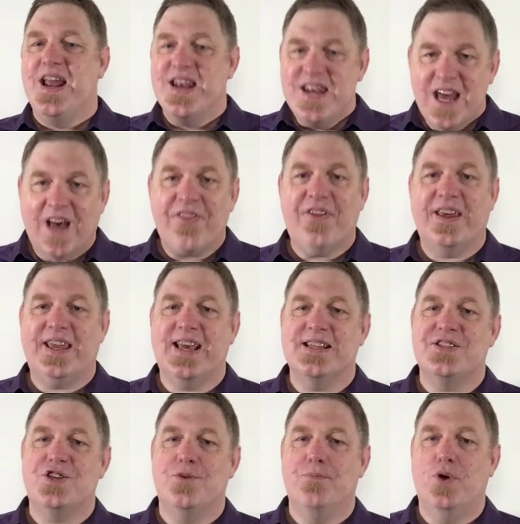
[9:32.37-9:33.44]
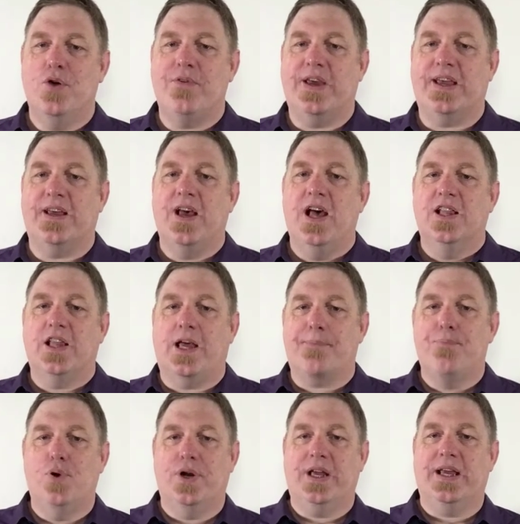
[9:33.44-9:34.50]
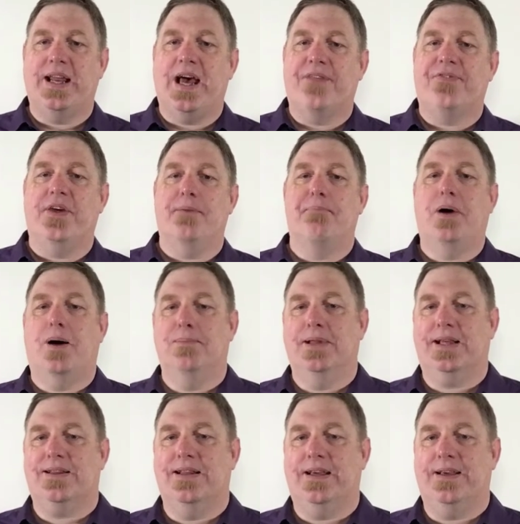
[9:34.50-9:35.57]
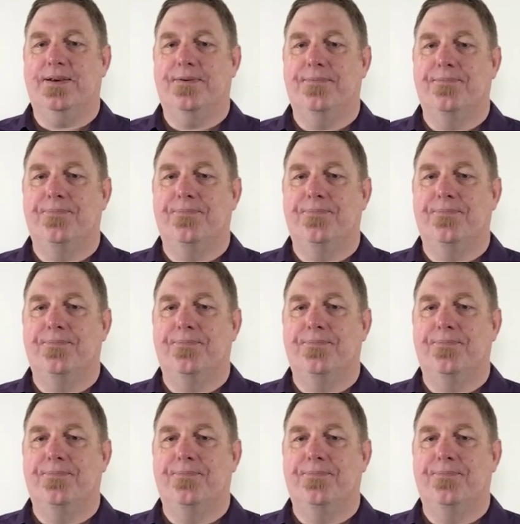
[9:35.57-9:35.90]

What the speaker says: Nothing gets you moving like putting it out there publicly.